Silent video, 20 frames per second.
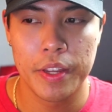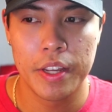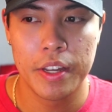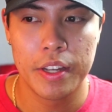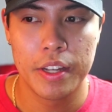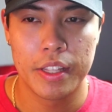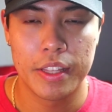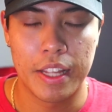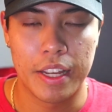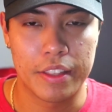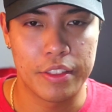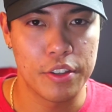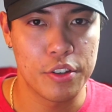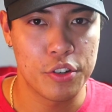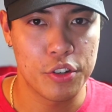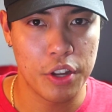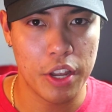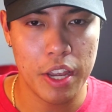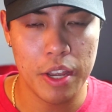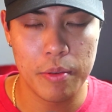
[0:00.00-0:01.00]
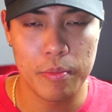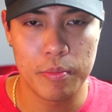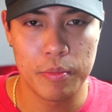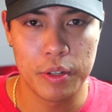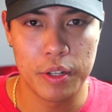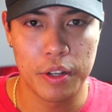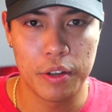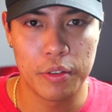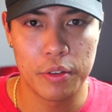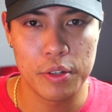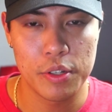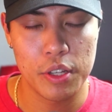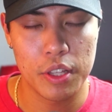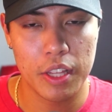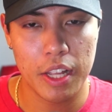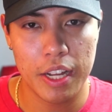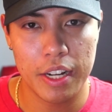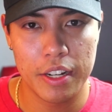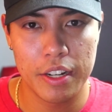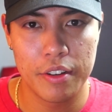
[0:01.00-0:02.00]
like the shape. You know, there's a
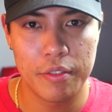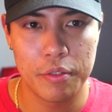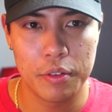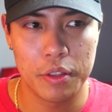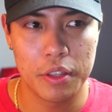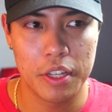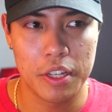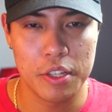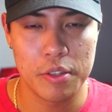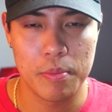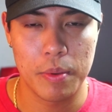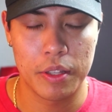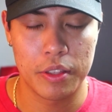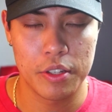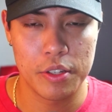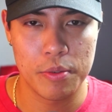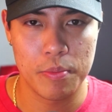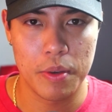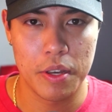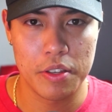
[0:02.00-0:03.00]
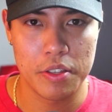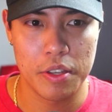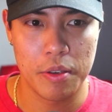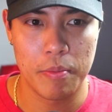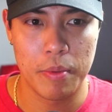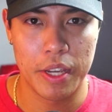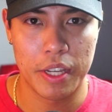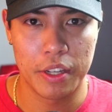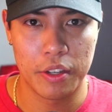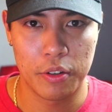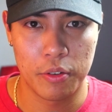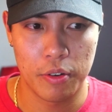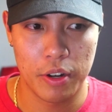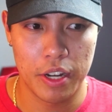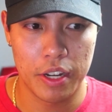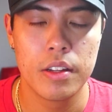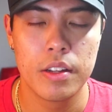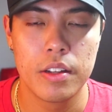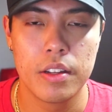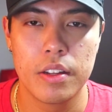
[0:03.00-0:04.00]
lot of different things about this mouse that make it
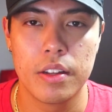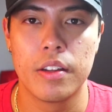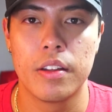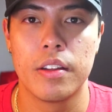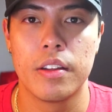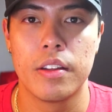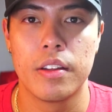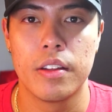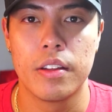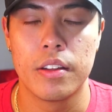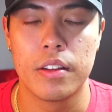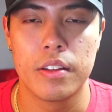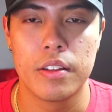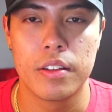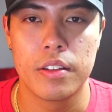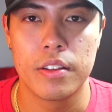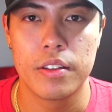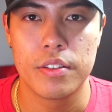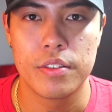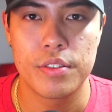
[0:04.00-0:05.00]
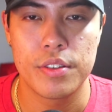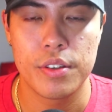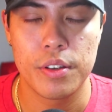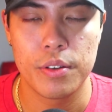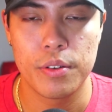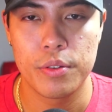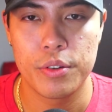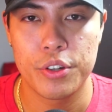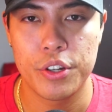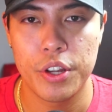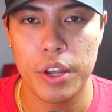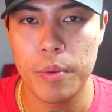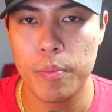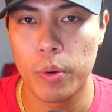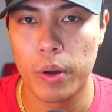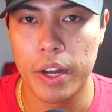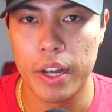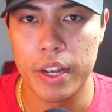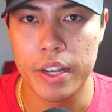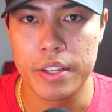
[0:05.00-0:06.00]
great. So
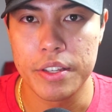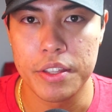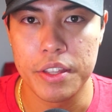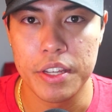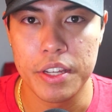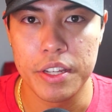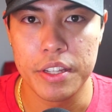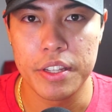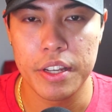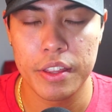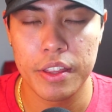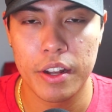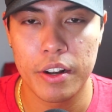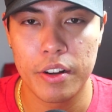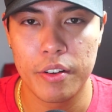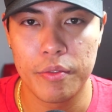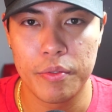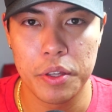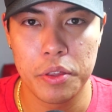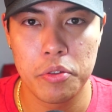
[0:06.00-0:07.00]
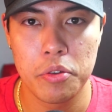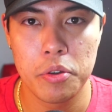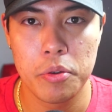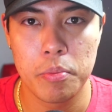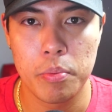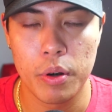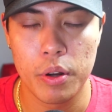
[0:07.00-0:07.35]
shape-wise, the DeathAdder V3 Pro